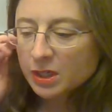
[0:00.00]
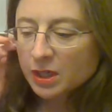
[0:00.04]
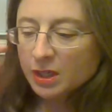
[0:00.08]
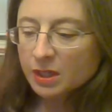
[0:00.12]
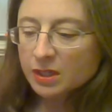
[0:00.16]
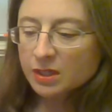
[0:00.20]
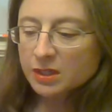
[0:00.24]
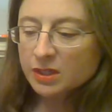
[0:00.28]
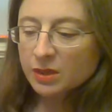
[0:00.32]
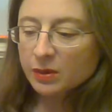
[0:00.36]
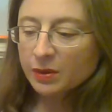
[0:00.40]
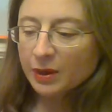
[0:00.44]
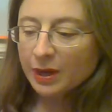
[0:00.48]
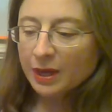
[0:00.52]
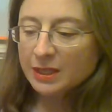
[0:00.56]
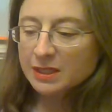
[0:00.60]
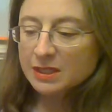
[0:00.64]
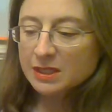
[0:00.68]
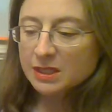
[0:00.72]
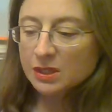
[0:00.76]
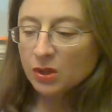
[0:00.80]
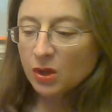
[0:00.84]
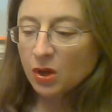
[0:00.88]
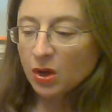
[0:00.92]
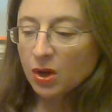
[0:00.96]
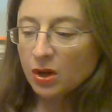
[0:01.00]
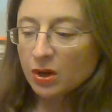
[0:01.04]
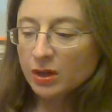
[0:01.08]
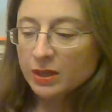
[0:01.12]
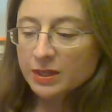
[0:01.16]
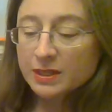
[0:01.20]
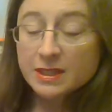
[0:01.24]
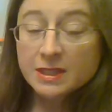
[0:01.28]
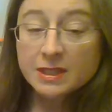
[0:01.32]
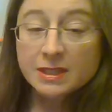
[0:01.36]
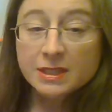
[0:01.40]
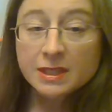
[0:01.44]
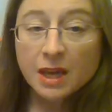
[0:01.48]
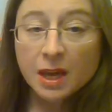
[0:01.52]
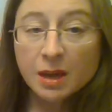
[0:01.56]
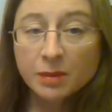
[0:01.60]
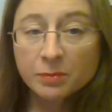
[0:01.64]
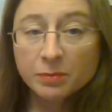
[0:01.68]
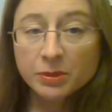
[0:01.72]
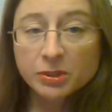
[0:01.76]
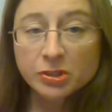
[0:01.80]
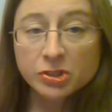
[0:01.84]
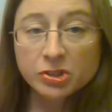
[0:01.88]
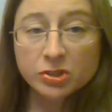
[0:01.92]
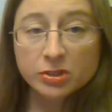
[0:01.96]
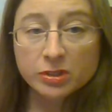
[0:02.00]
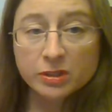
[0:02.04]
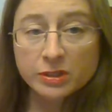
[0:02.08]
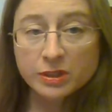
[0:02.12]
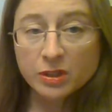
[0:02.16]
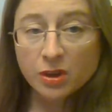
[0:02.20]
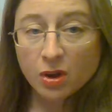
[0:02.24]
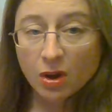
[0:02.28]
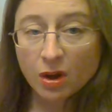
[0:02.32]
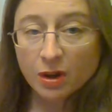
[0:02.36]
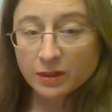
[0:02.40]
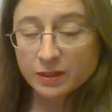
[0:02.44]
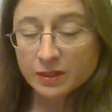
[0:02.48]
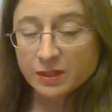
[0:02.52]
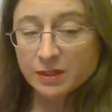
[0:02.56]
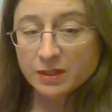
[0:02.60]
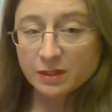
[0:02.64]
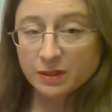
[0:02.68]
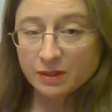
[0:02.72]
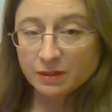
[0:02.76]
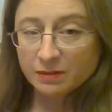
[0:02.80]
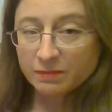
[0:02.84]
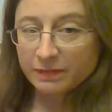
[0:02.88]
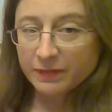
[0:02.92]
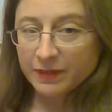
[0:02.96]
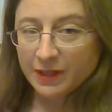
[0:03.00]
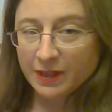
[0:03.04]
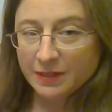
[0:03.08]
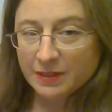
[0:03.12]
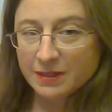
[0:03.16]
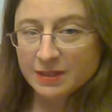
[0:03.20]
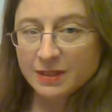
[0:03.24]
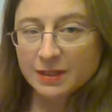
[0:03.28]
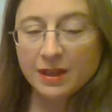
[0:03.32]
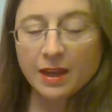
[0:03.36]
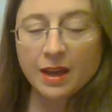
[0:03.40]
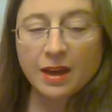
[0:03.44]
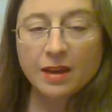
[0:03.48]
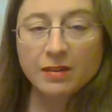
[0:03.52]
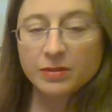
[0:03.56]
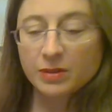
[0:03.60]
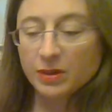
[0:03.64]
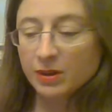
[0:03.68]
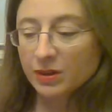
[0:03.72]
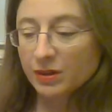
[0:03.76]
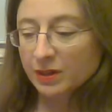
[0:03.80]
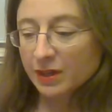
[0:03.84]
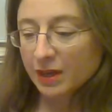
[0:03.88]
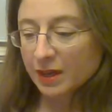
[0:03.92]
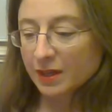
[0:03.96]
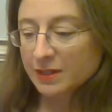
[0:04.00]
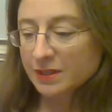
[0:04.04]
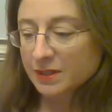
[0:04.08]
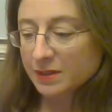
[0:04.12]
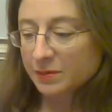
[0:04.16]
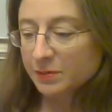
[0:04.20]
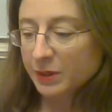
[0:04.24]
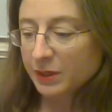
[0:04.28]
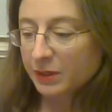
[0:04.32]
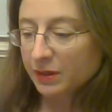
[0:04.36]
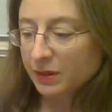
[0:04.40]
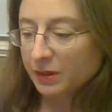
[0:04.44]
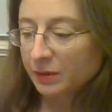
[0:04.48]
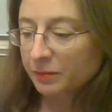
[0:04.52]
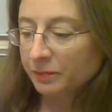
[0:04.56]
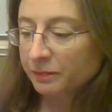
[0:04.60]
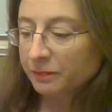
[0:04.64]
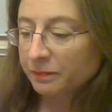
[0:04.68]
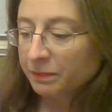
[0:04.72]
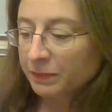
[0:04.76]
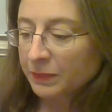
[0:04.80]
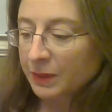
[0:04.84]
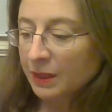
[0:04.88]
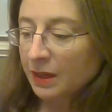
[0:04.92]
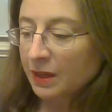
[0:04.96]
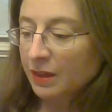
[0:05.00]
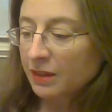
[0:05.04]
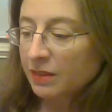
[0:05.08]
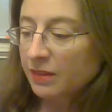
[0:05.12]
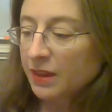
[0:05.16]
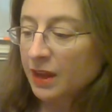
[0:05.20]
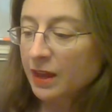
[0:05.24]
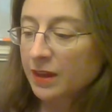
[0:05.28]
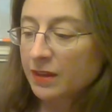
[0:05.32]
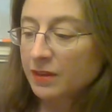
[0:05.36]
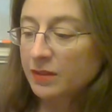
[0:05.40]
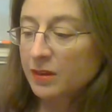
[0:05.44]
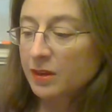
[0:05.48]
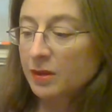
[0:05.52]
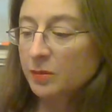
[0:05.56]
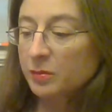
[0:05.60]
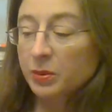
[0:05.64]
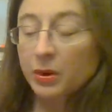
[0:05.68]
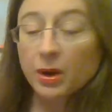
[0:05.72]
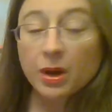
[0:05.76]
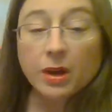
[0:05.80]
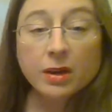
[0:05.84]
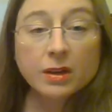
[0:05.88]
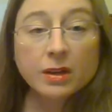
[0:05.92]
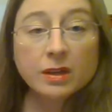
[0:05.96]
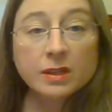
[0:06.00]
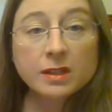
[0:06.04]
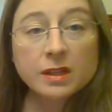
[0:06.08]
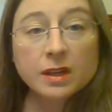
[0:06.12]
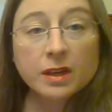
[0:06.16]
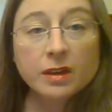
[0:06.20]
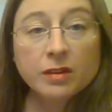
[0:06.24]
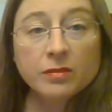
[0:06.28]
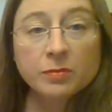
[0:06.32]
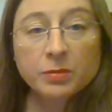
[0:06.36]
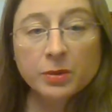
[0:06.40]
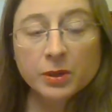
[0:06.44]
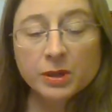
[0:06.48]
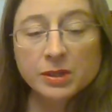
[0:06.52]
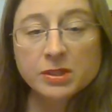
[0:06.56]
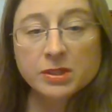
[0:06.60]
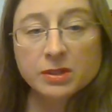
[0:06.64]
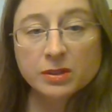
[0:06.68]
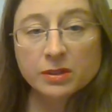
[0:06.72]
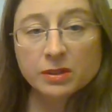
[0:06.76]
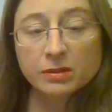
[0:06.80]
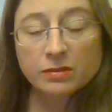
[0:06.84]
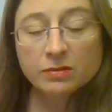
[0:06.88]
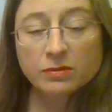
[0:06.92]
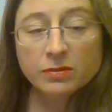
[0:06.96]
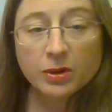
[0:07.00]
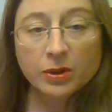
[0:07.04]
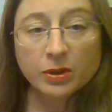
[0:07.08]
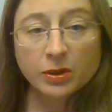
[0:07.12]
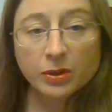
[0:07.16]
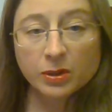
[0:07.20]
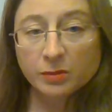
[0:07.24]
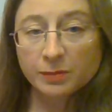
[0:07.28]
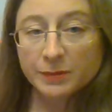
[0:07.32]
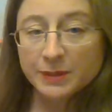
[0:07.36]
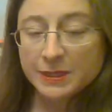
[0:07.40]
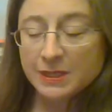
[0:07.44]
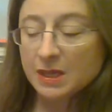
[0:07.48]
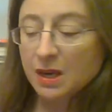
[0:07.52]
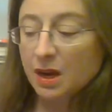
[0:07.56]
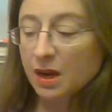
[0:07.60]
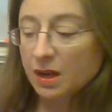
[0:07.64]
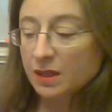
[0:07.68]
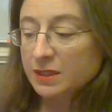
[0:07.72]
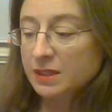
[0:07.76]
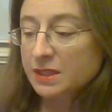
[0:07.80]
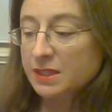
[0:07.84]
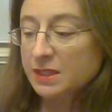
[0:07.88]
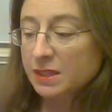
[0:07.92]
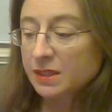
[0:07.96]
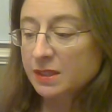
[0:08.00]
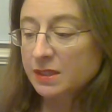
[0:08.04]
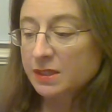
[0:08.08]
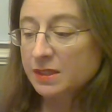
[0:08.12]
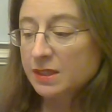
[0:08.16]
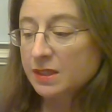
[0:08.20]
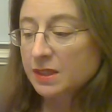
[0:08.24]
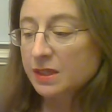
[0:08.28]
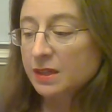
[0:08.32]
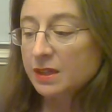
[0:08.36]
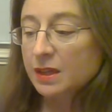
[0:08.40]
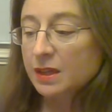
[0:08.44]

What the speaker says: So as long as temperature is constant, that's the caveat, has to be there, then the product of pressure and volume is constant.